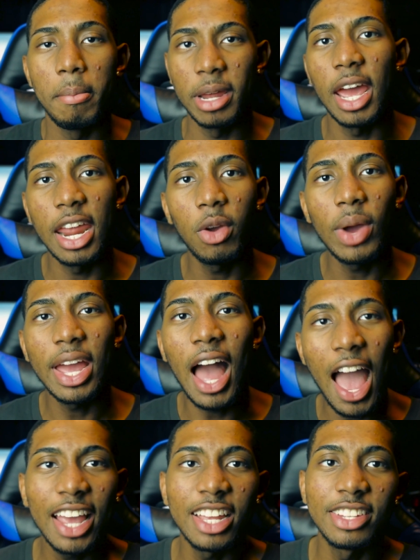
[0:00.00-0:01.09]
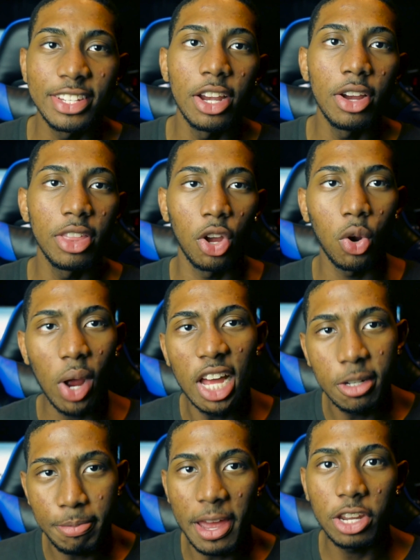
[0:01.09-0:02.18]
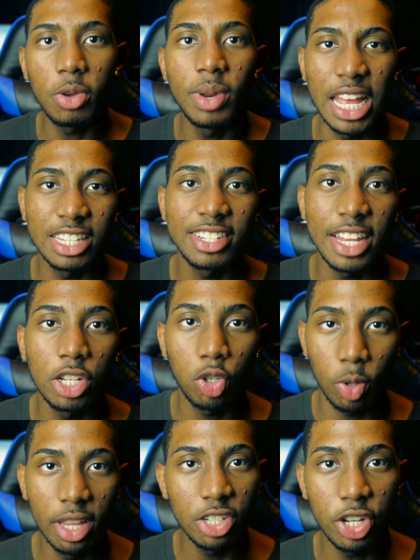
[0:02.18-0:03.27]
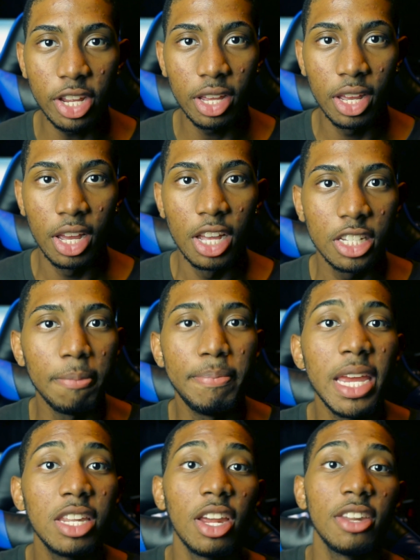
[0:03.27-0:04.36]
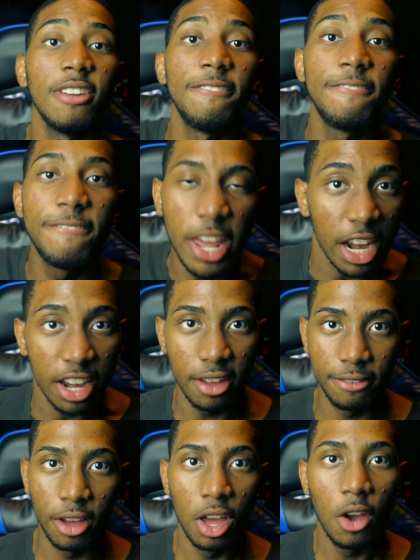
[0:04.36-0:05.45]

But anyway, I consider the Crash Bandicoot Sane Trilogy to be the definitive